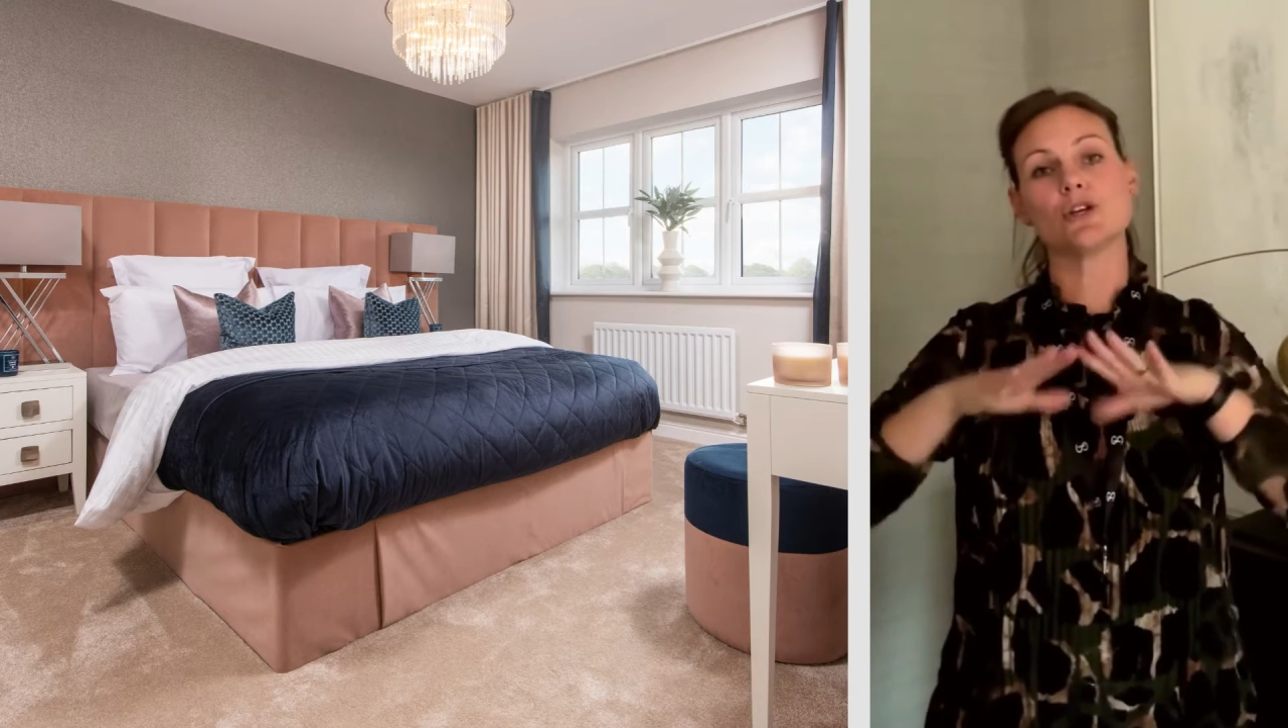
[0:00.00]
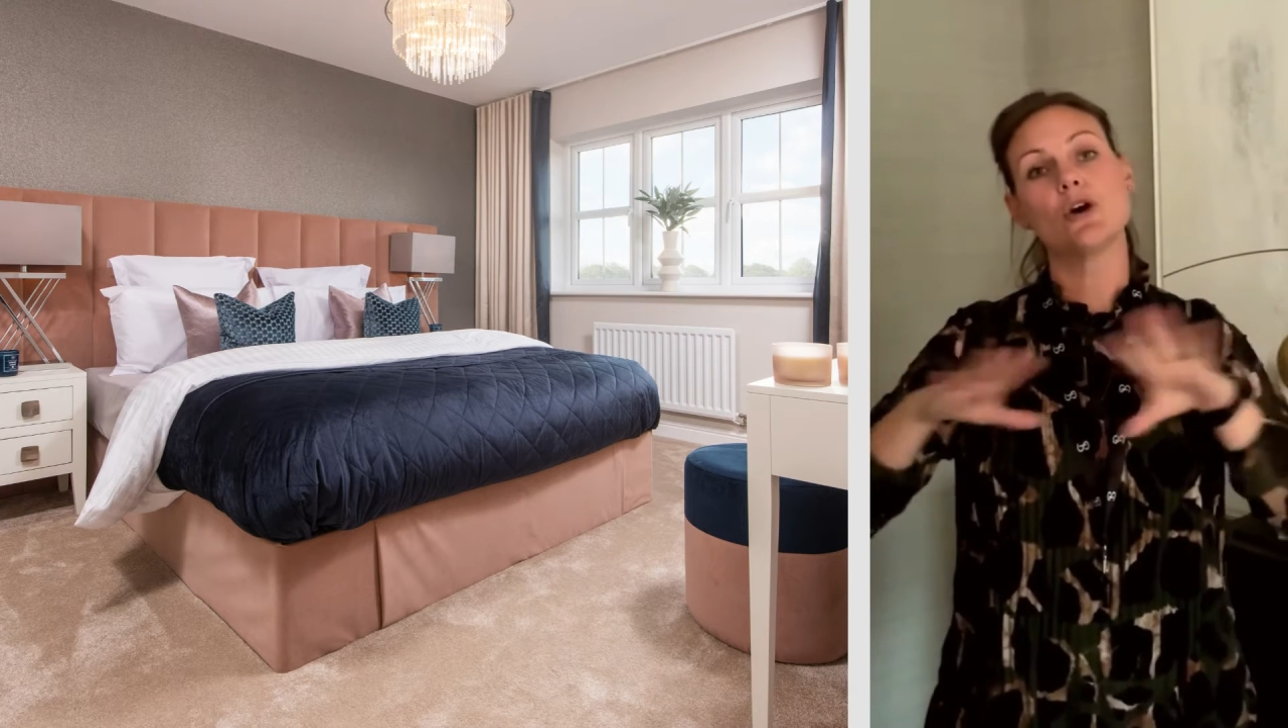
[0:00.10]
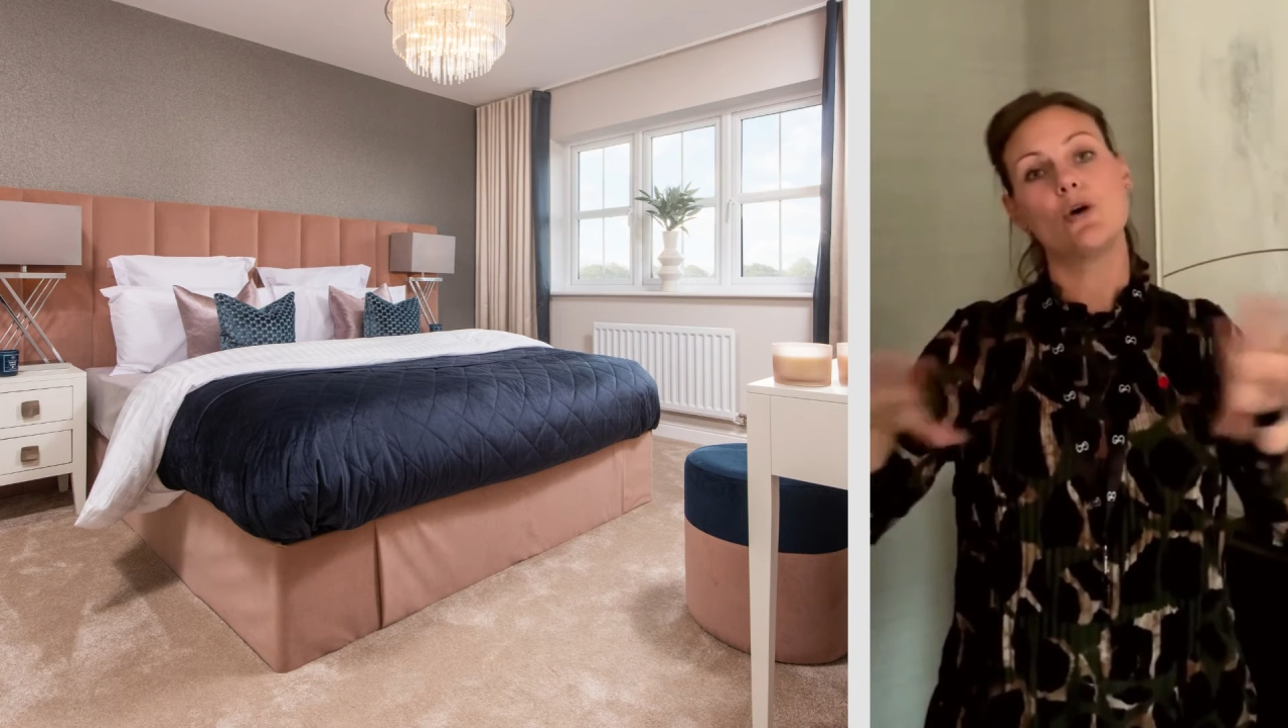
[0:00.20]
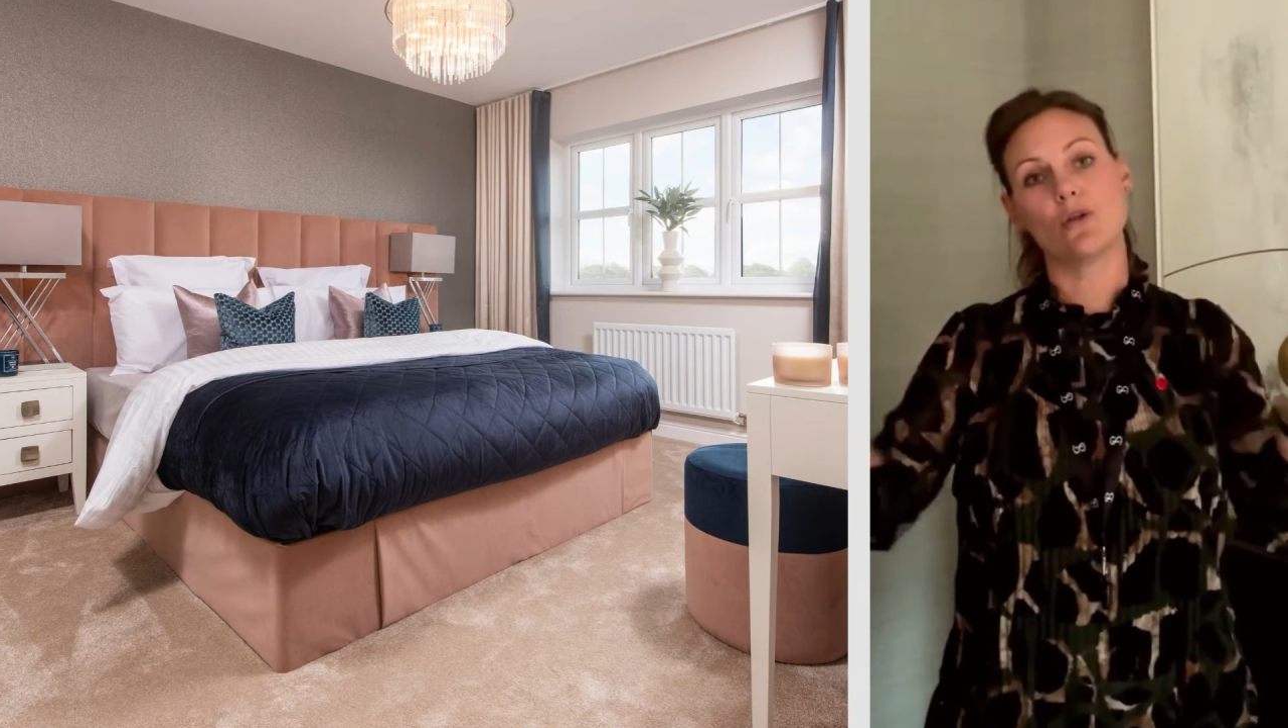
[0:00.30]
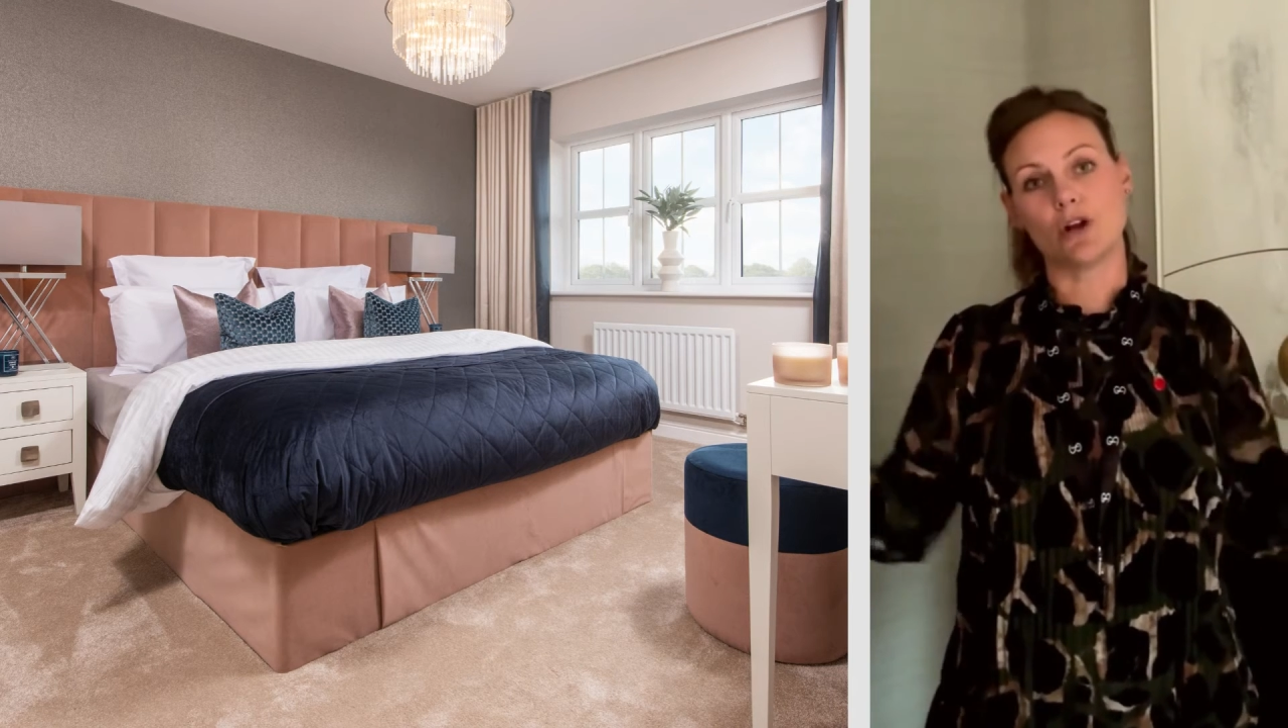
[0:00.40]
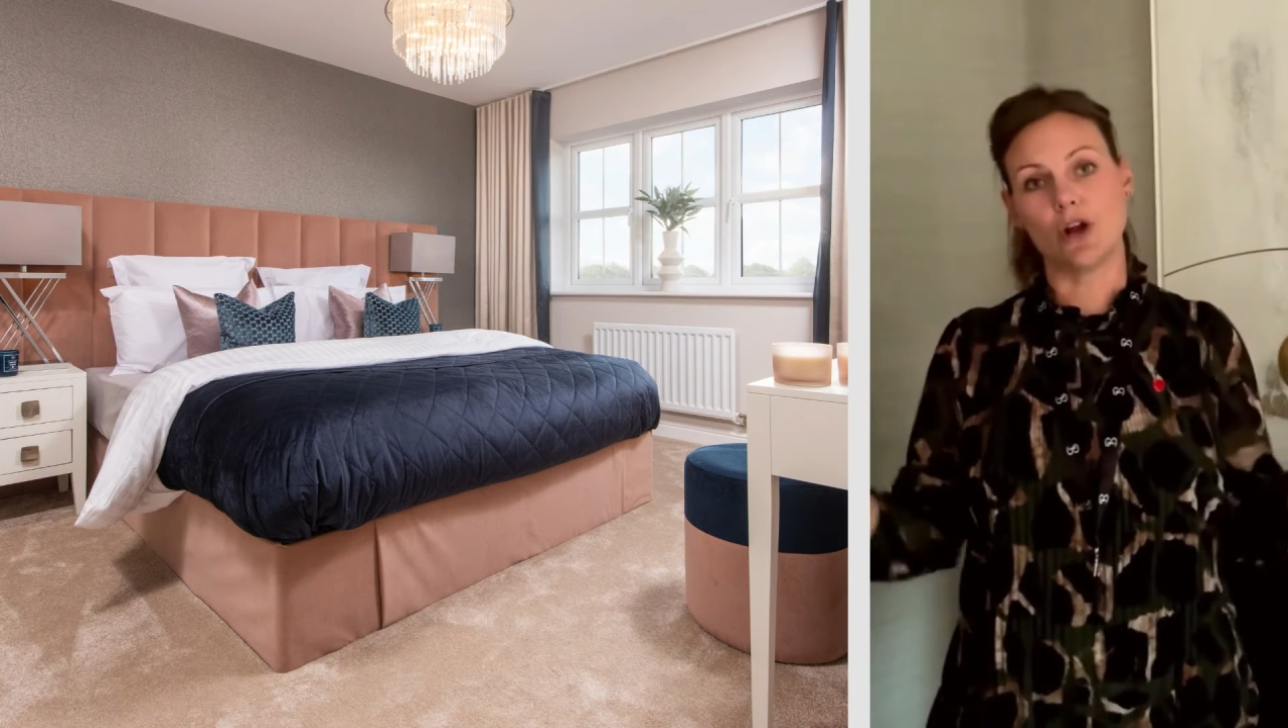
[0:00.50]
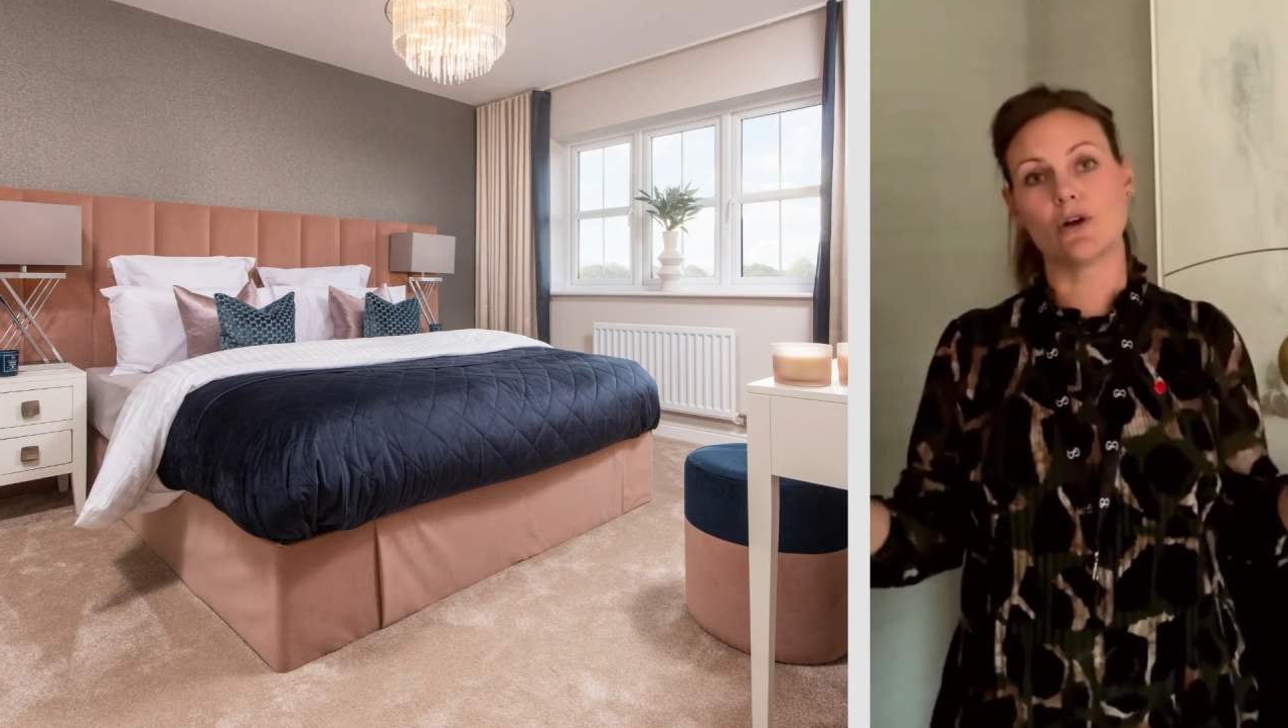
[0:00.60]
or the long